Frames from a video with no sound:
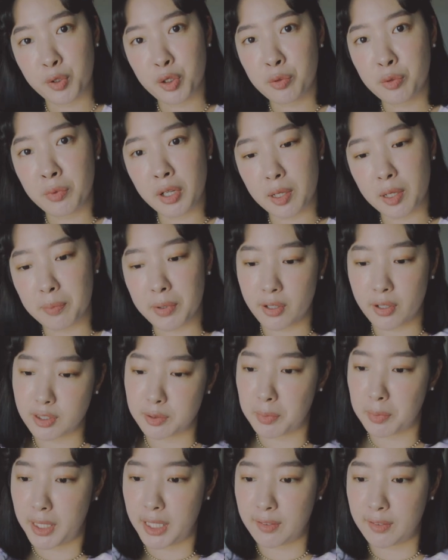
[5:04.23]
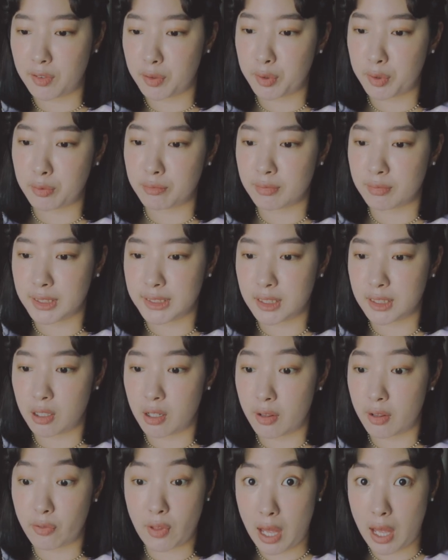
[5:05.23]
room and because my living room
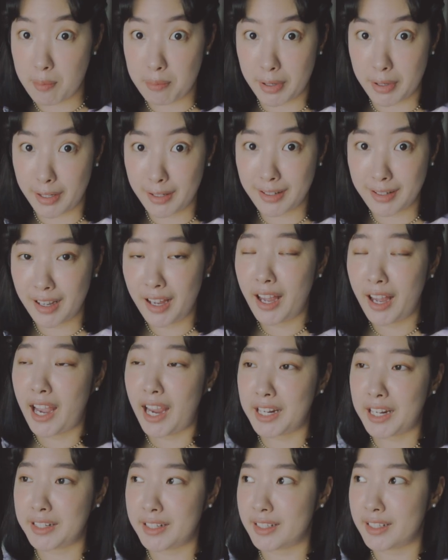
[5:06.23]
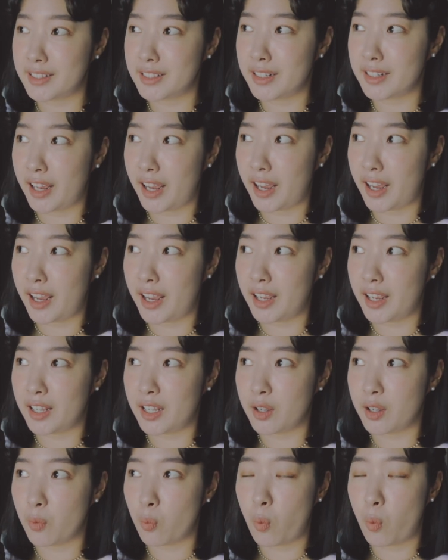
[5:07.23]
isn't that big, I needed
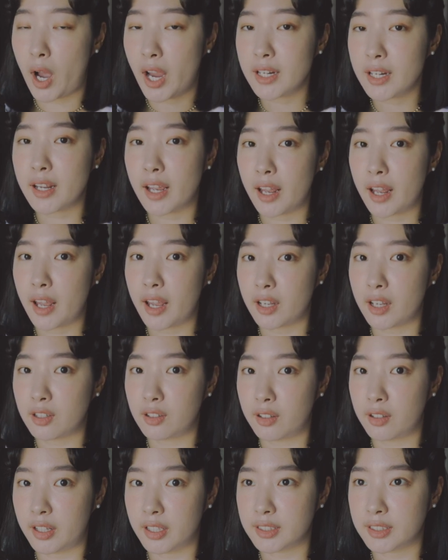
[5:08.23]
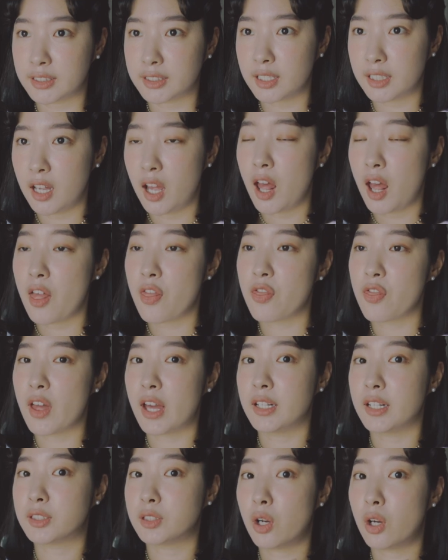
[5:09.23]
a wide angle lens
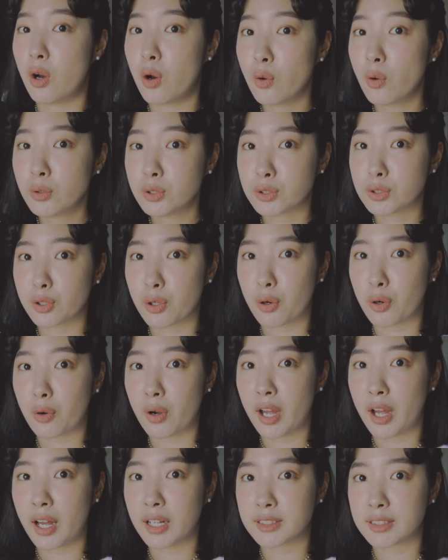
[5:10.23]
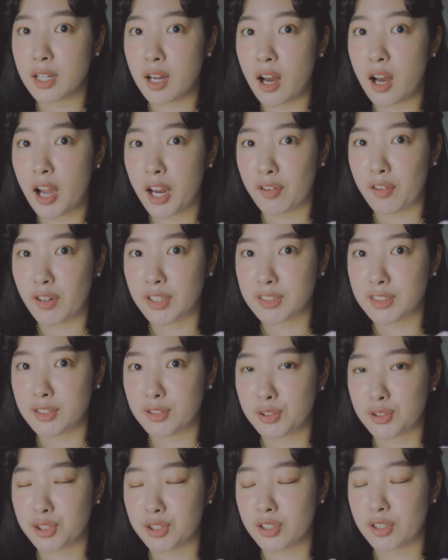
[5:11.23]
that is also has a high
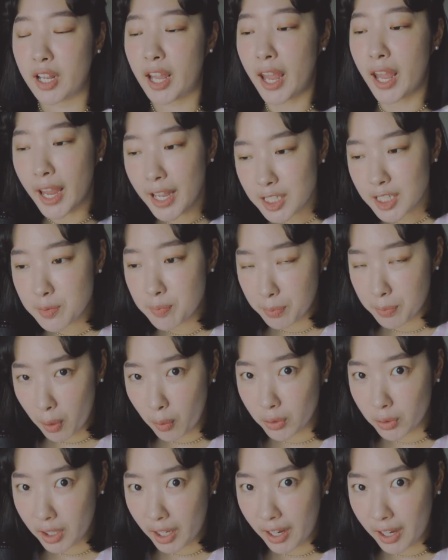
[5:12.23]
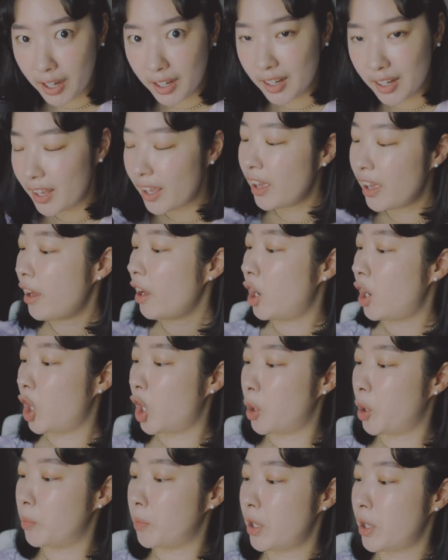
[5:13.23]
resolution and bokeh
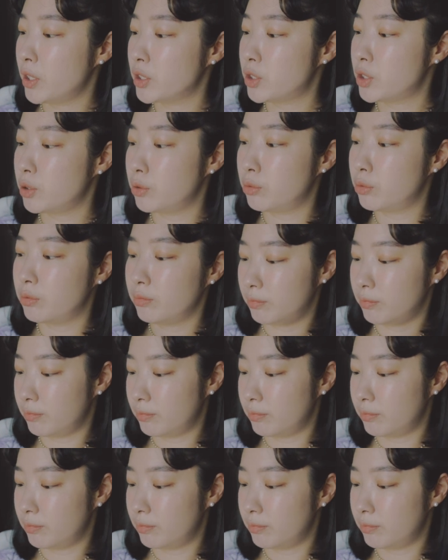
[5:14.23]
um, to